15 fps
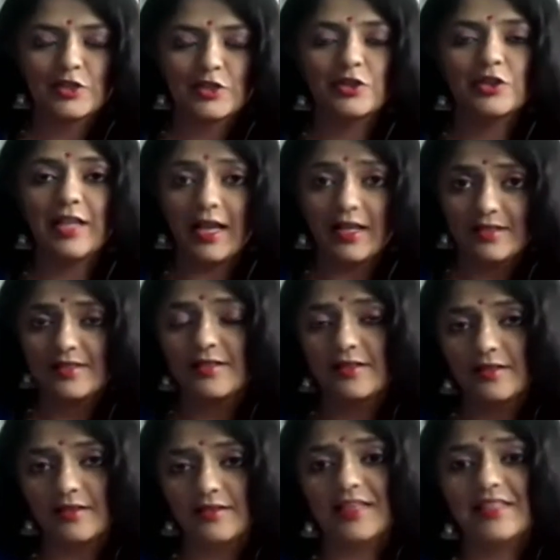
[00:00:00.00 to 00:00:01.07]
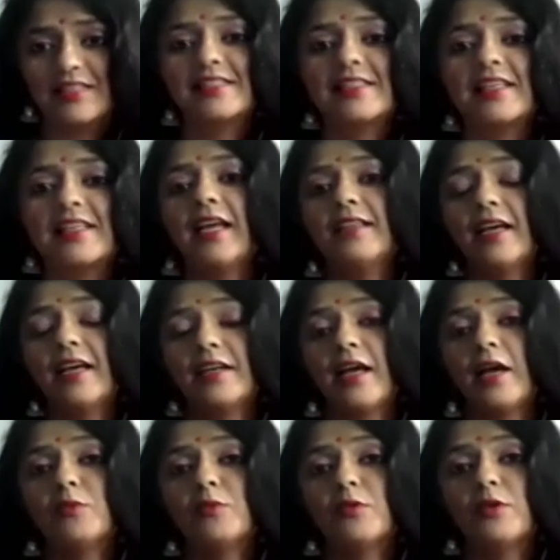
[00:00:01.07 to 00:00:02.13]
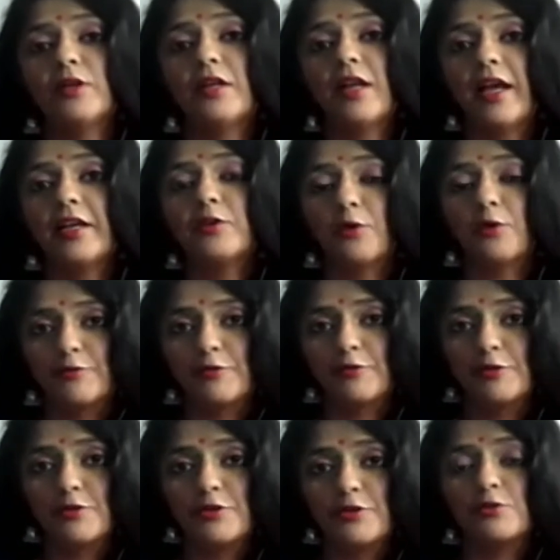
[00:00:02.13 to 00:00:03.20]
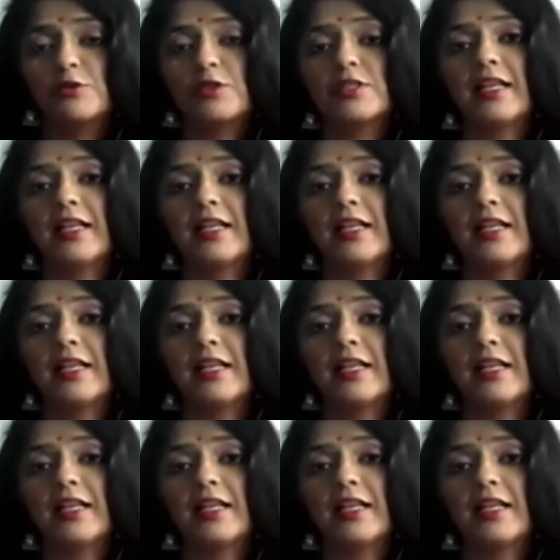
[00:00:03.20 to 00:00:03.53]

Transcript: So that's the insight that I would like all of you to use.